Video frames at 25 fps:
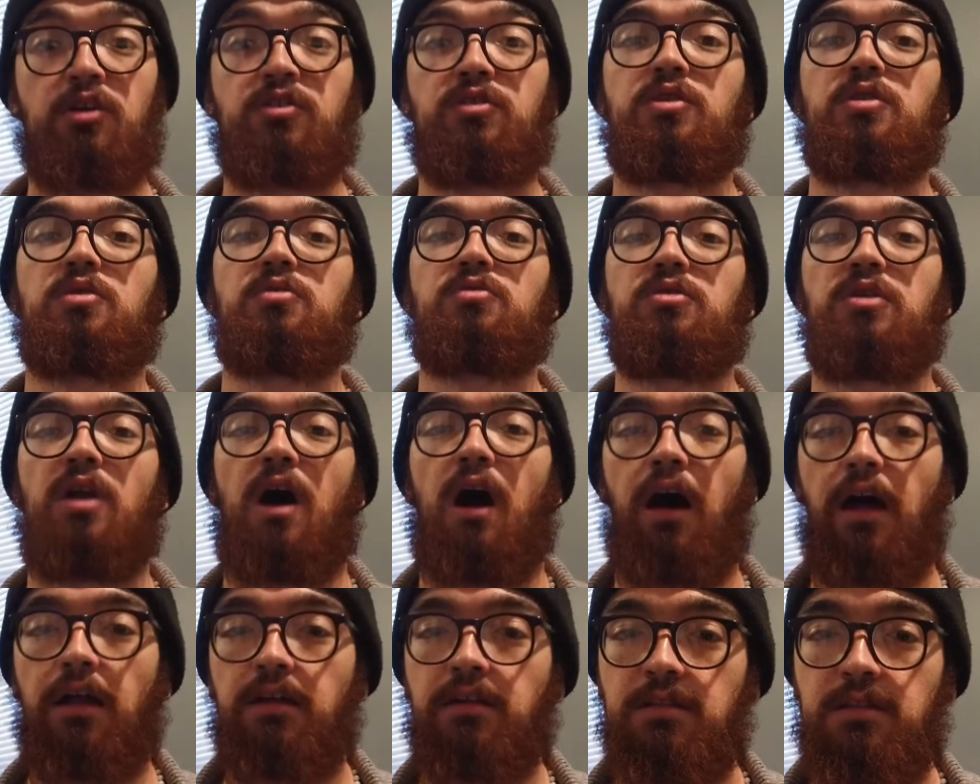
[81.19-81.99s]
to
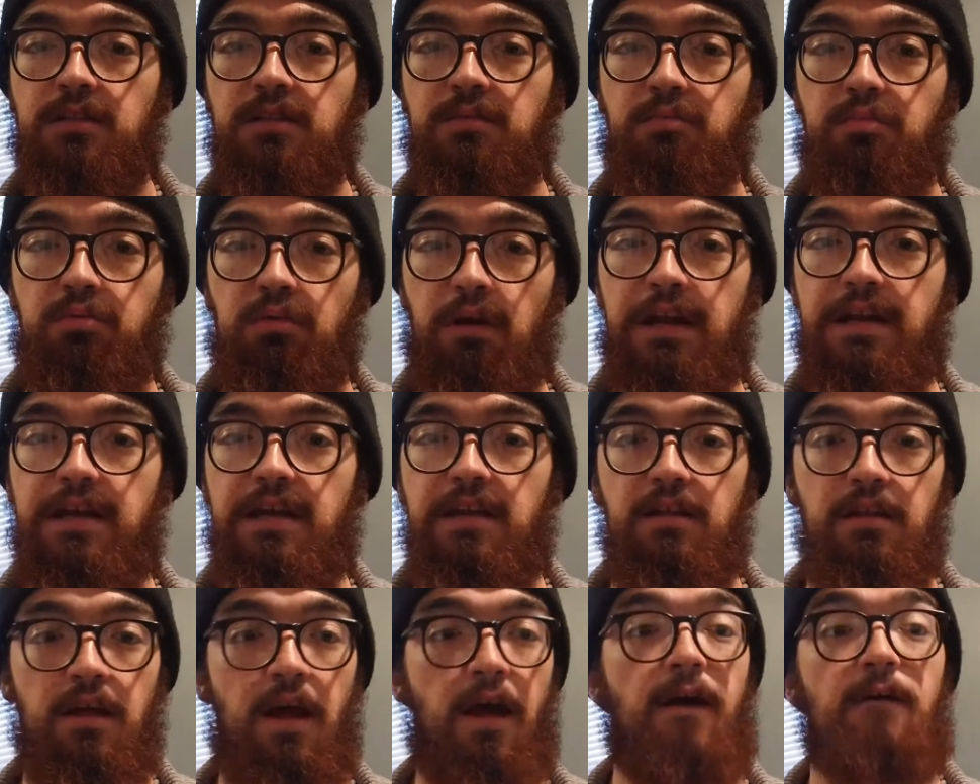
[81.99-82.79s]
not spread
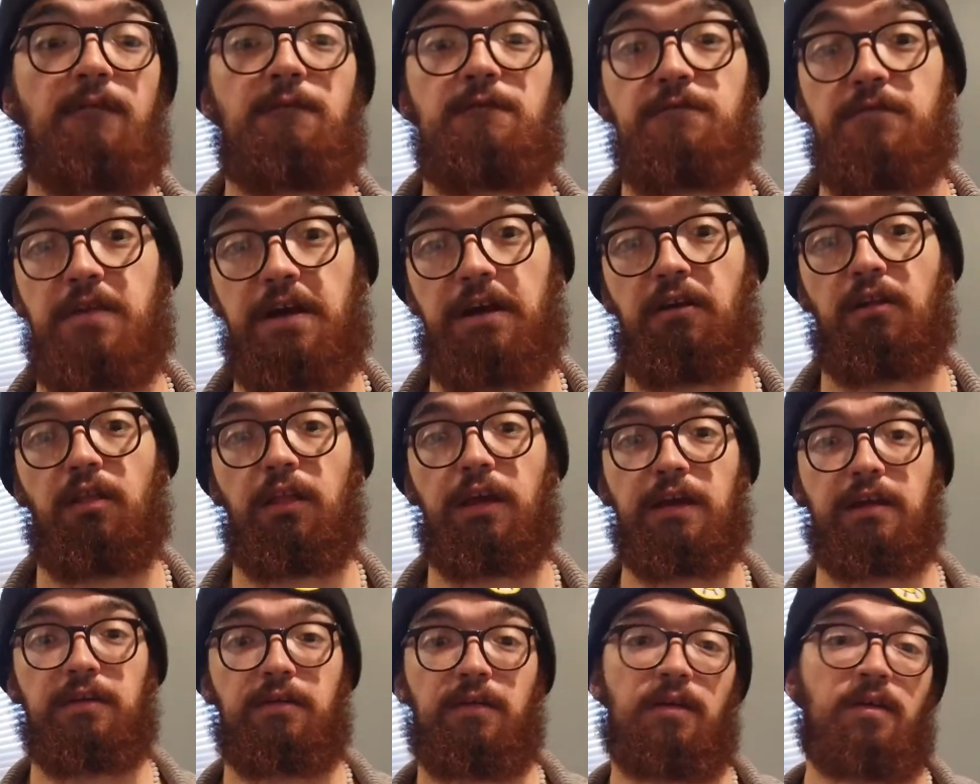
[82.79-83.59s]
it
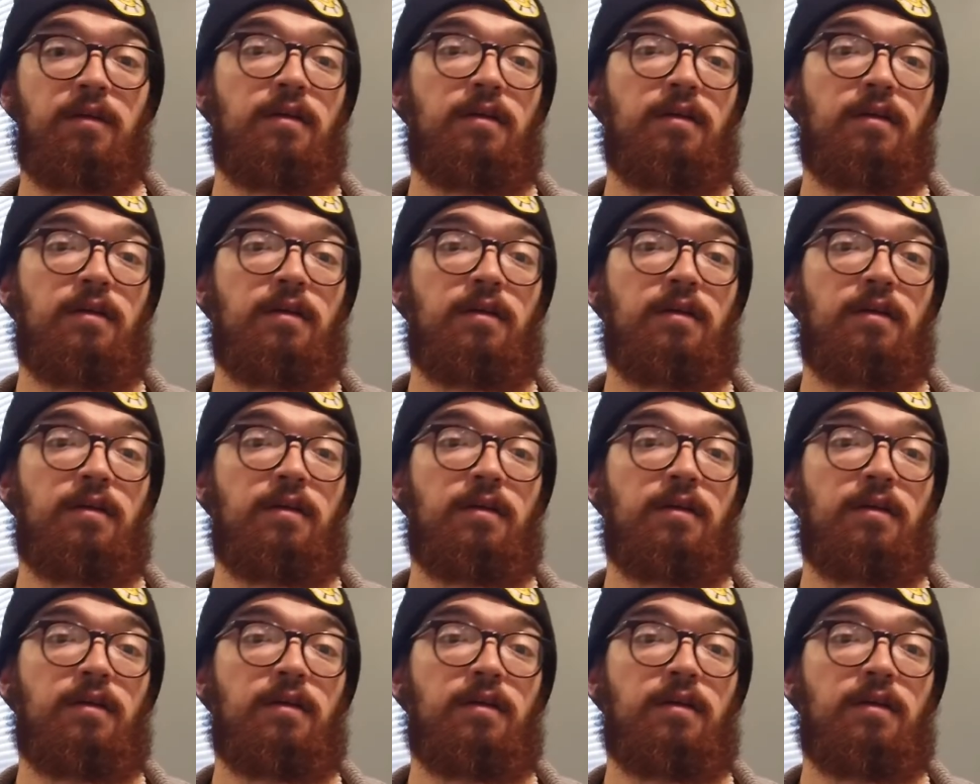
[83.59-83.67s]
fairly.